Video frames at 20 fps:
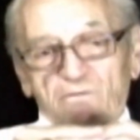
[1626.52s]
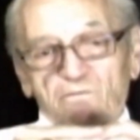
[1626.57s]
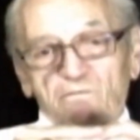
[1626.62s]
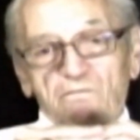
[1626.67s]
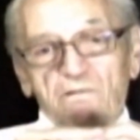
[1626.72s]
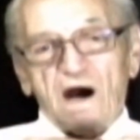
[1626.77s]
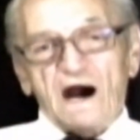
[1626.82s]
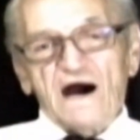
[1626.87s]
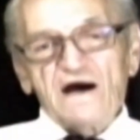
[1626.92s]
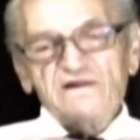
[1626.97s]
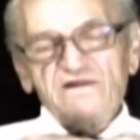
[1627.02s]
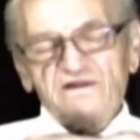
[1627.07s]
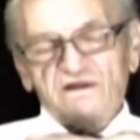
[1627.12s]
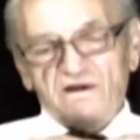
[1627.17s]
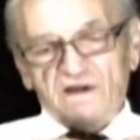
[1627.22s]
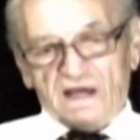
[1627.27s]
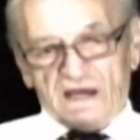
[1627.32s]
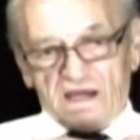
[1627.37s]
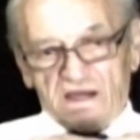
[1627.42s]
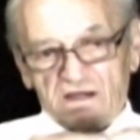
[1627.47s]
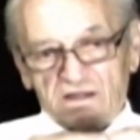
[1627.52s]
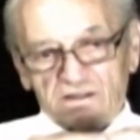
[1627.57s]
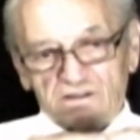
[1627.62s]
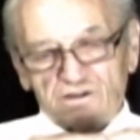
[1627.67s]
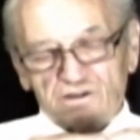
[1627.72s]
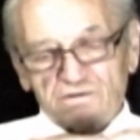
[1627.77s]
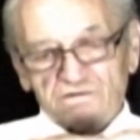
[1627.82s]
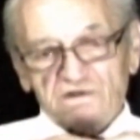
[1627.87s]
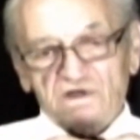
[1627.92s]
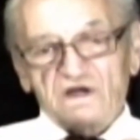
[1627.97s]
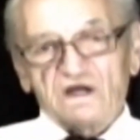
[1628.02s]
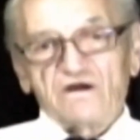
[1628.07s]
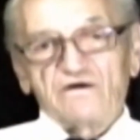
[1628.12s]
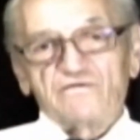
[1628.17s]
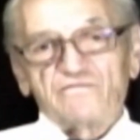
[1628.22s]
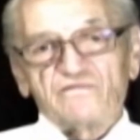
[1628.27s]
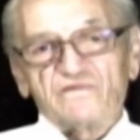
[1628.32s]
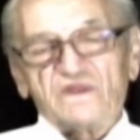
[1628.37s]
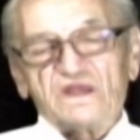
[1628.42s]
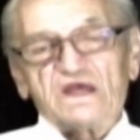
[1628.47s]
Mud Lake
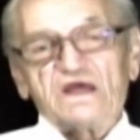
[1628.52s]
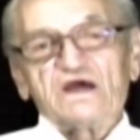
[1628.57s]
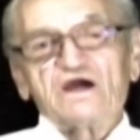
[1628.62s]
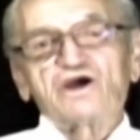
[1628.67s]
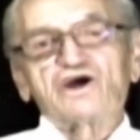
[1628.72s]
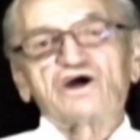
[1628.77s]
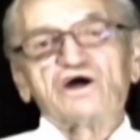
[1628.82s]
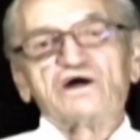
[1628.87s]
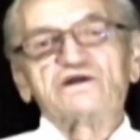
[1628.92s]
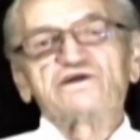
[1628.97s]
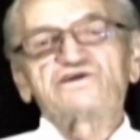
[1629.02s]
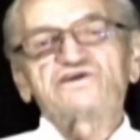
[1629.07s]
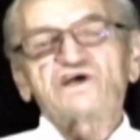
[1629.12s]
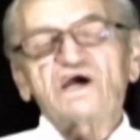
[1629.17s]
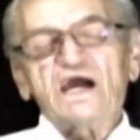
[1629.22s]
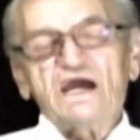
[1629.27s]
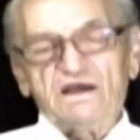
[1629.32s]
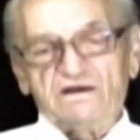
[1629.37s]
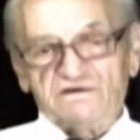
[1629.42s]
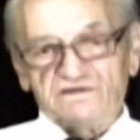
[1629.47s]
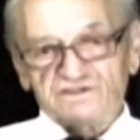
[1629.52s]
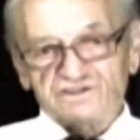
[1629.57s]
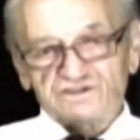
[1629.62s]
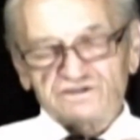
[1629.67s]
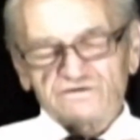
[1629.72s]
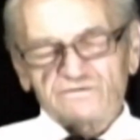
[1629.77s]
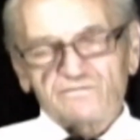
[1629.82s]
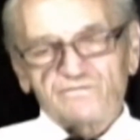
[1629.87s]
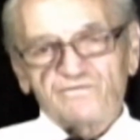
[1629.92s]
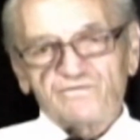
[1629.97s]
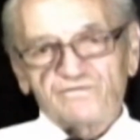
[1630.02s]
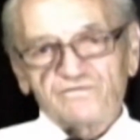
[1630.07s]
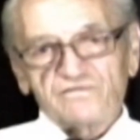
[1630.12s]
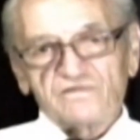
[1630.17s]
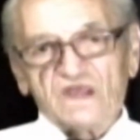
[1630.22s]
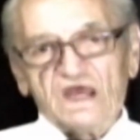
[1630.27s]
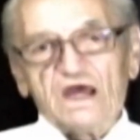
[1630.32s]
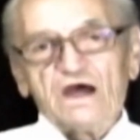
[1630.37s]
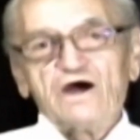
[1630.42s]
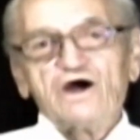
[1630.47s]
contains
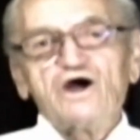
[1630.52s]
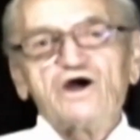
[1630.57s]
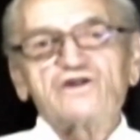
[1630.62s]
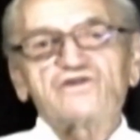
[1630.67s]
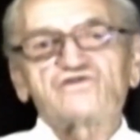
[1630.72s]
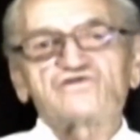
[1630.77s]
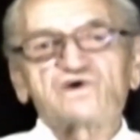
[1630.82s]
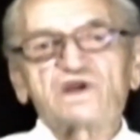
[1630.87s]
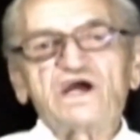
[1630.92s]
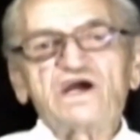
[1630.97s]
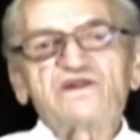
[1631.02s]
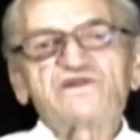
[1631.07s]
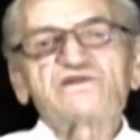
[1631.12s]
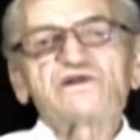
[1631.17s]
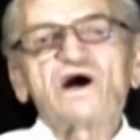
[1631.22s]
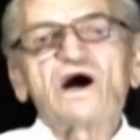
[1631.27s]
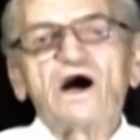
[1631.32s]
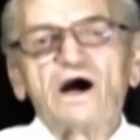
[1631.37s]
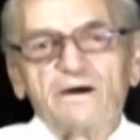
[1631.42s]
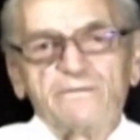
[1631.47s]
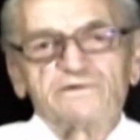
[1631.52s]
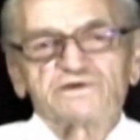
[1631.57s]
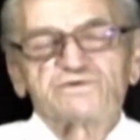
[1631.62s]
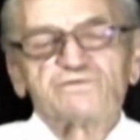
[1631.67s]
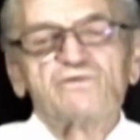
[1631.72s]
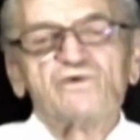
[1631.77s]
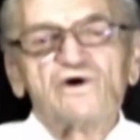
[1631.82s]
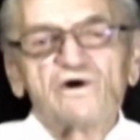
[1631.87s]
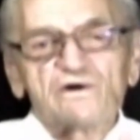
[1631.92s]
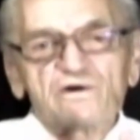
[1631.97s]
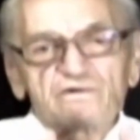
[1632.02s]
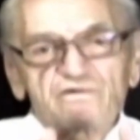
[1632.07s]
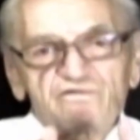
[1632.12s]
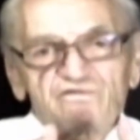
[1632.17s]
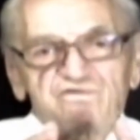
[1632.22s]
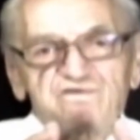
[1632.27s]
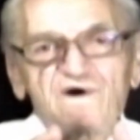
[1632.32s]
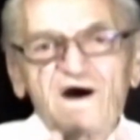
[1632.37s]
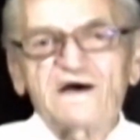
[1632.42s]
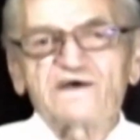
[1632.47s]
three times more
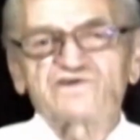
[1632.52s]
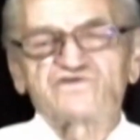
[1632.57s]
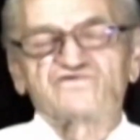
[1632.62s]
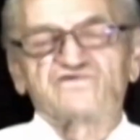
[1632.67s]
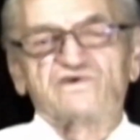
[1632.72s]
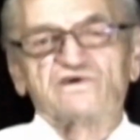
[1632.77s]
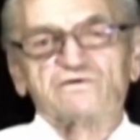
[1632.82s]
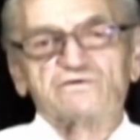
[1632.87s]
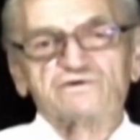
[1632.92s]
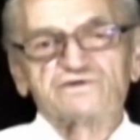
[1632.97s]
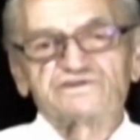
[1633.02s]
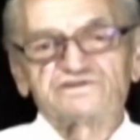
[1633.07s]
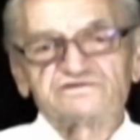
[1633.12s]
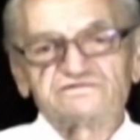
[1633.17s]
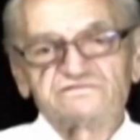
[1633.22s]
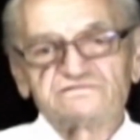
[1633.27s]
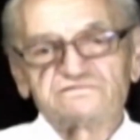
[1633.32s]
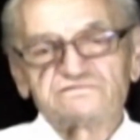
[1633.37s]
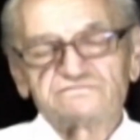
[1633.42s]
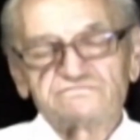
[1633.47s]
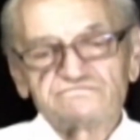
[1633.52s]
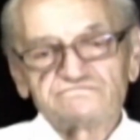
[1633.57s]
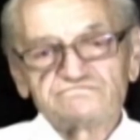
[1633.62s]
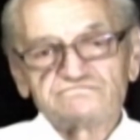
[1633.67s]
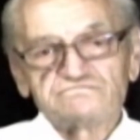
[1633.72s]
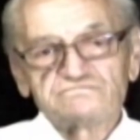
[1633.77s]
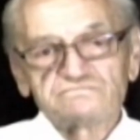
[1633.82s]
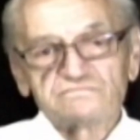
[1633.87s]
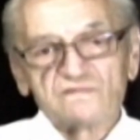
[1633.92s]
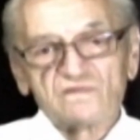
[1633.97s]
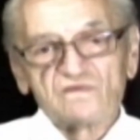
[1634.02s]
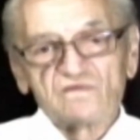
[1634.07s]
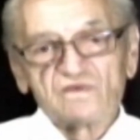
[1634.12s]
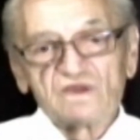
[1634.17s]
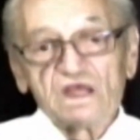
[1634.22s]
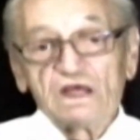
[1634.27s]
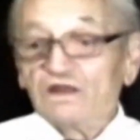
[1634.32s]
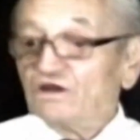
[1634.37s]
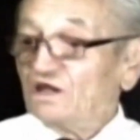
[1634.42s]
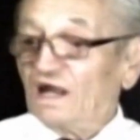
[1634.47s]
phosphorus,
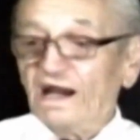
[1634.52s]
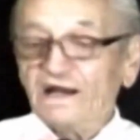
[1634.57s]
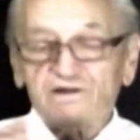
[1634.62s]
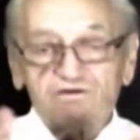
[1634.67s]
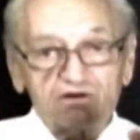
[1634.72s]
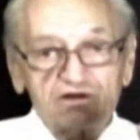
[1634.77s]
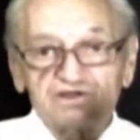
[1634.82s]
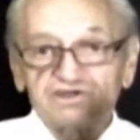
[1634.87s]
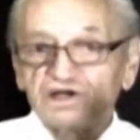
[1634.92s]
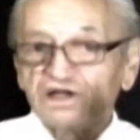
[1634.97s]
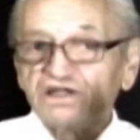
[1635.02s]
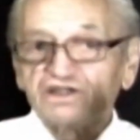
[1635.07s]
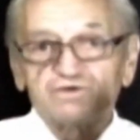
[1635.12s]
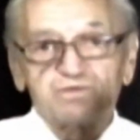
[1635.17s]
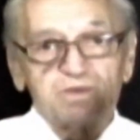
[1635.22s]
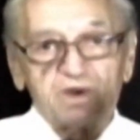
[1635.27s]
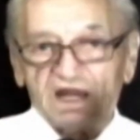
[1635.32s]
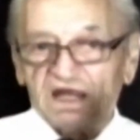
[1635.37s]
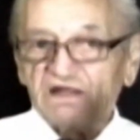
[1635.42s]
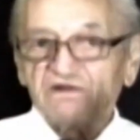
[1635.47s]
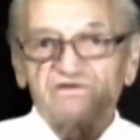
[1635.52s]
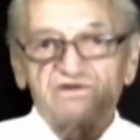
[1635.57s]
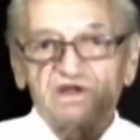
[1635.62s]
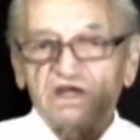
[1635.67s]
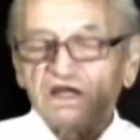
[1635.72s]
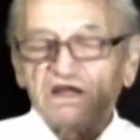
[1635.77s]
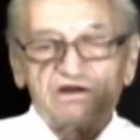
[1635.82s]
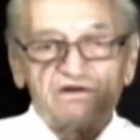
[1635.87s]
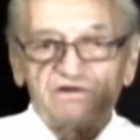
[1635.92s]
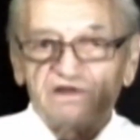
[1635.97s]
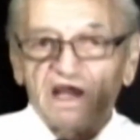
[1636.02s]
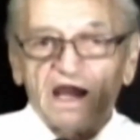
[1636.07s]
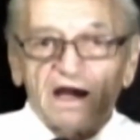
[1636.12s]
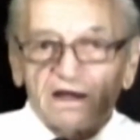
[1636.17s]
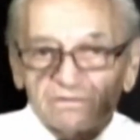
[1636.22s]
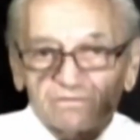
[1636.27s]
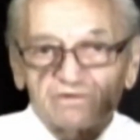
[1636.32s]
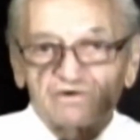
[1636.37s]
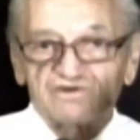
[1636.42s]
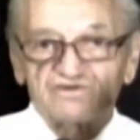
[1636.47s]
nitrogen is plenty in the
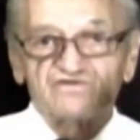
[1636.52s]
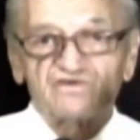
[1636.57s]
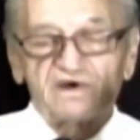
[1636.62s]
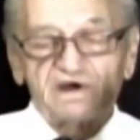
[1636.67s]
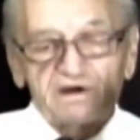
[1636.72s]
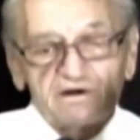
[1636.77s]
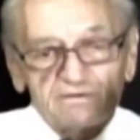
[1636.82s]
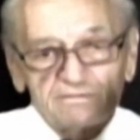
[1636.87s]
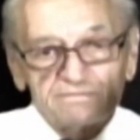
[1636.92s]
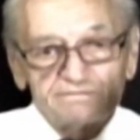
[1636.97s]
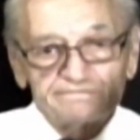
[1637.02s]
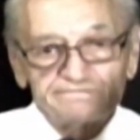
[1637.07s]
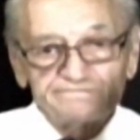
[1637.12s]
atmosphere,